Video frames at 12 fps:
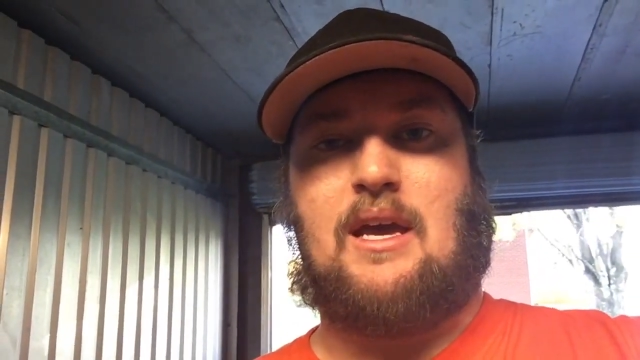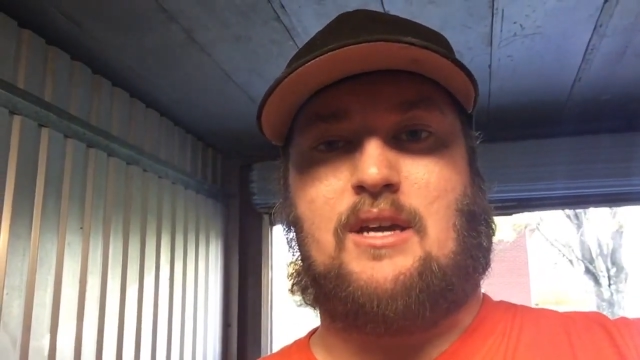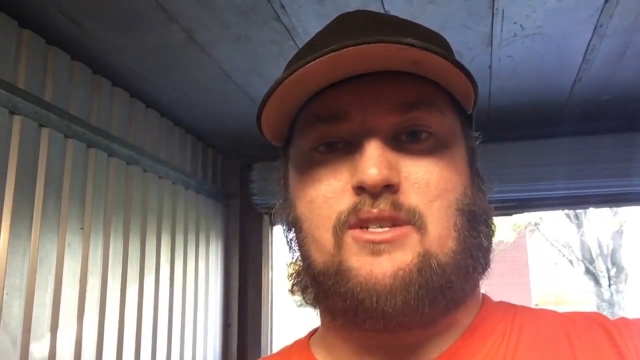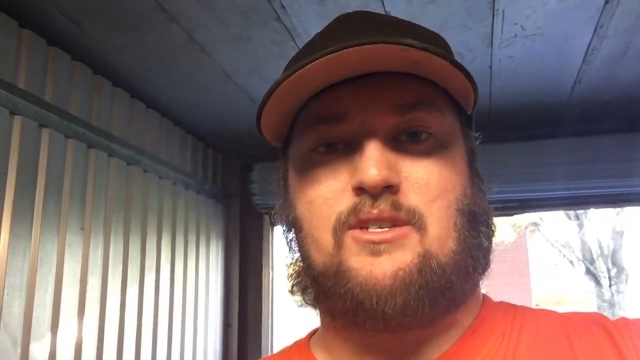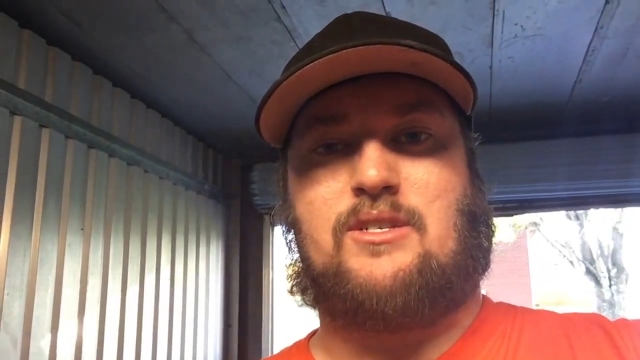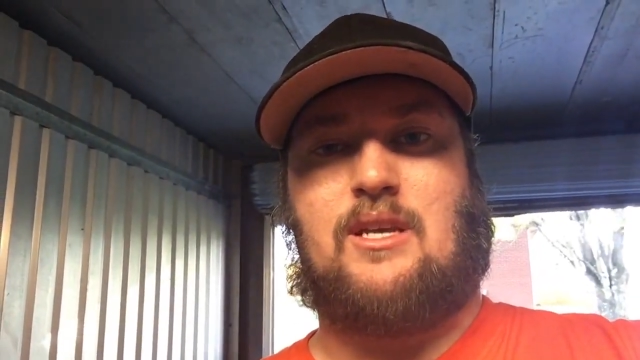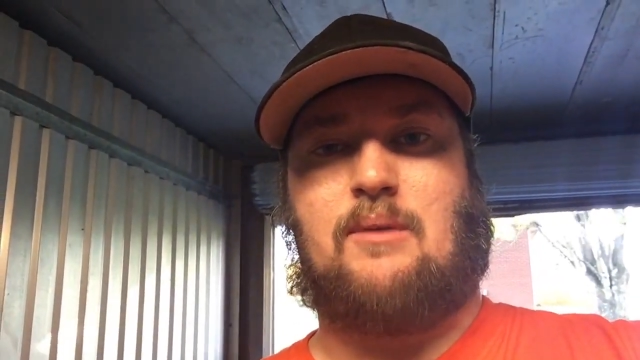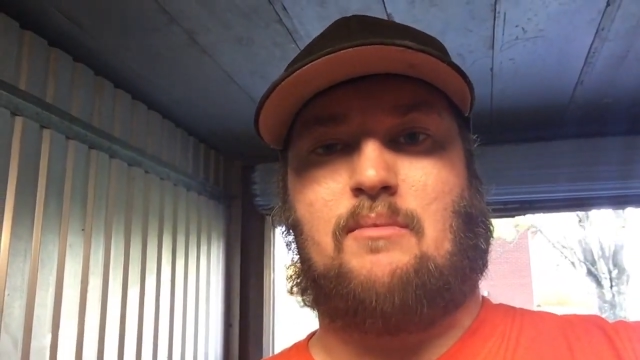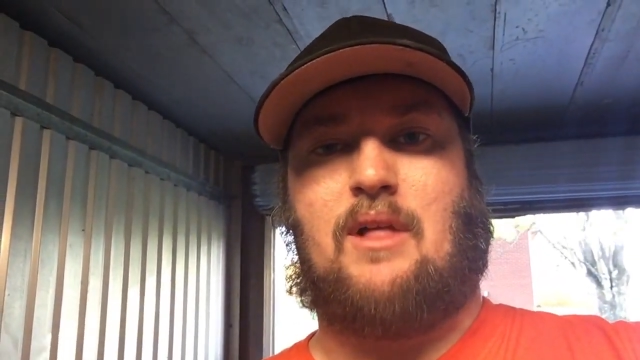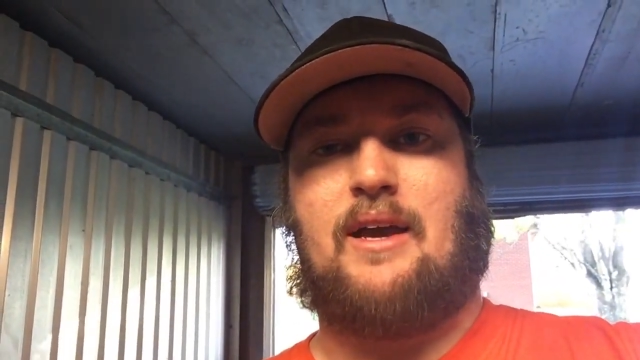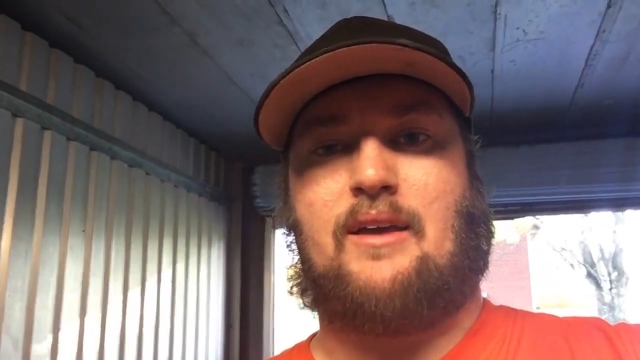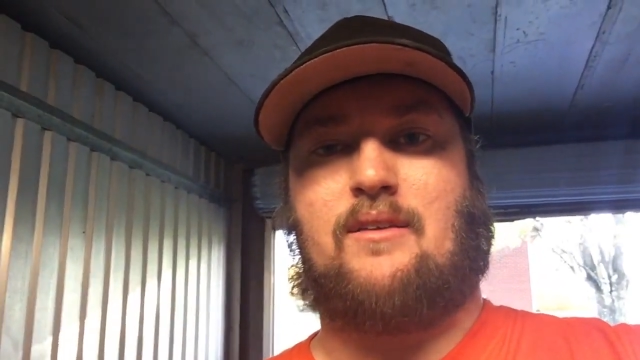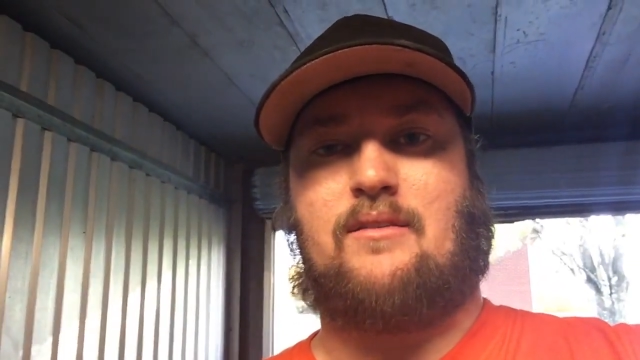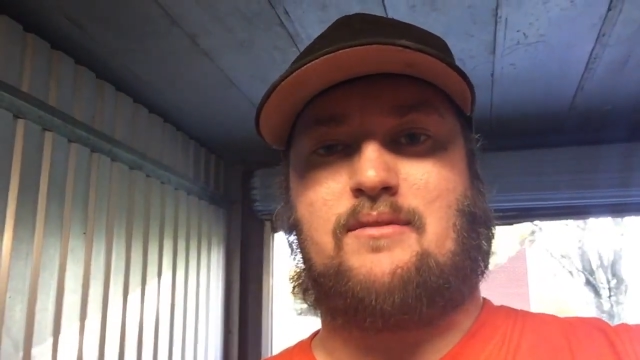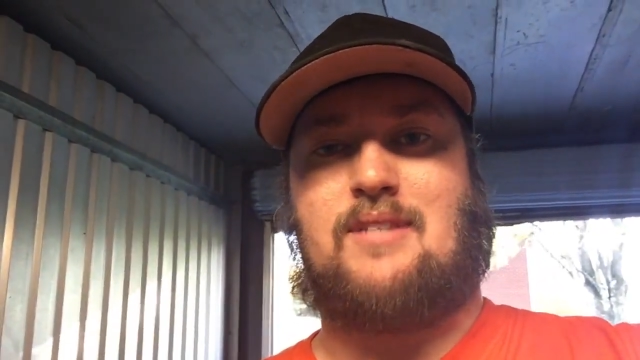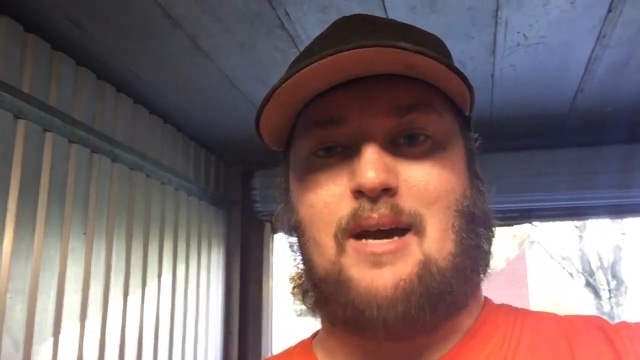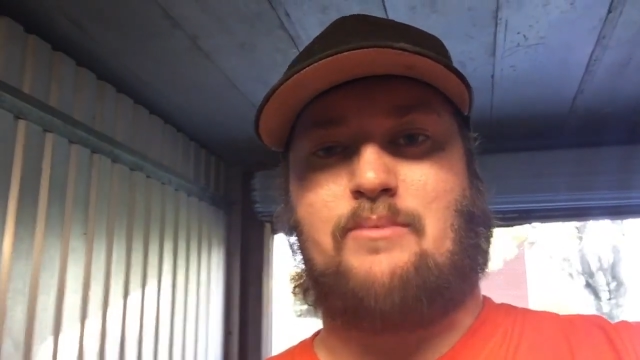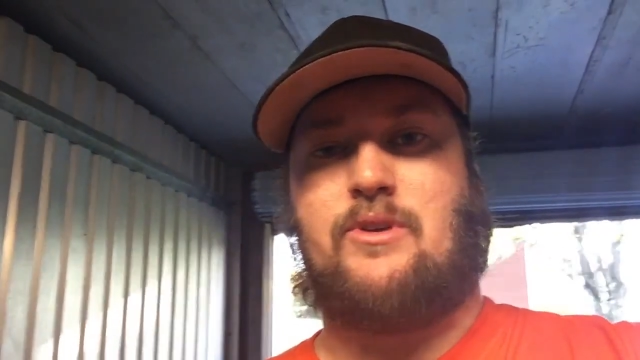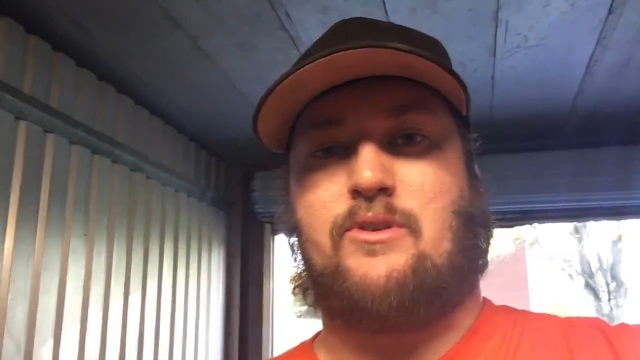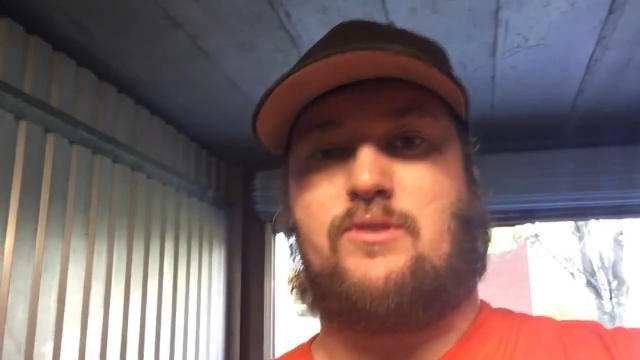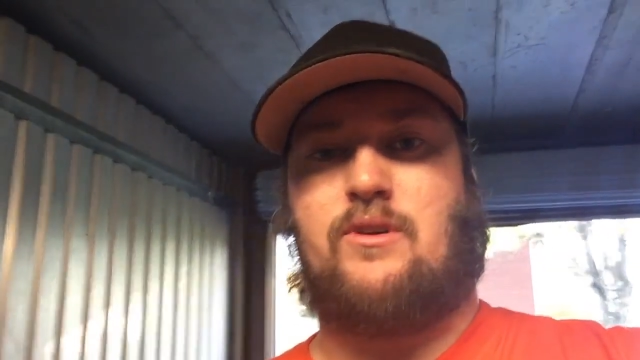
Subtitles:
it just seemed like time certs